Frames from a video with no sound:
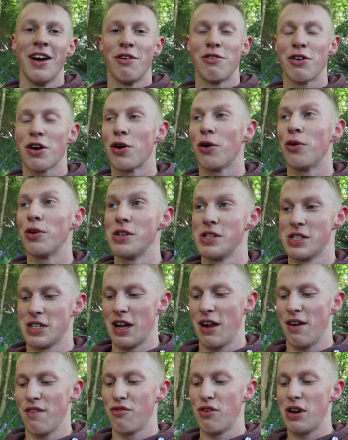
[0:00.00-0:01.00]
Record
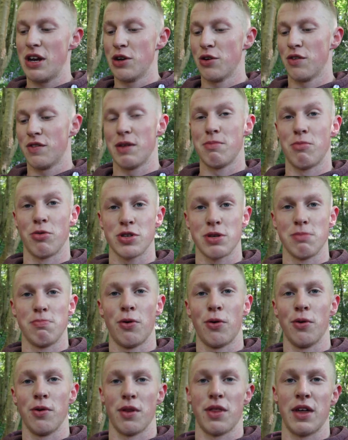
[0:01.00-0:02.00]
yourself reading over the most
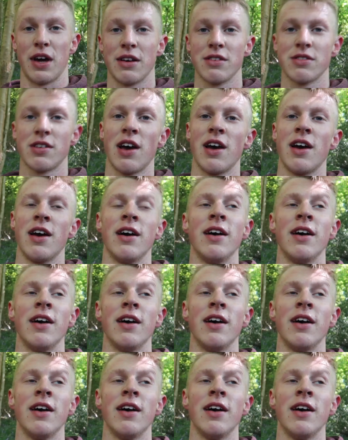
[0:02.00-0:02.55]
important things.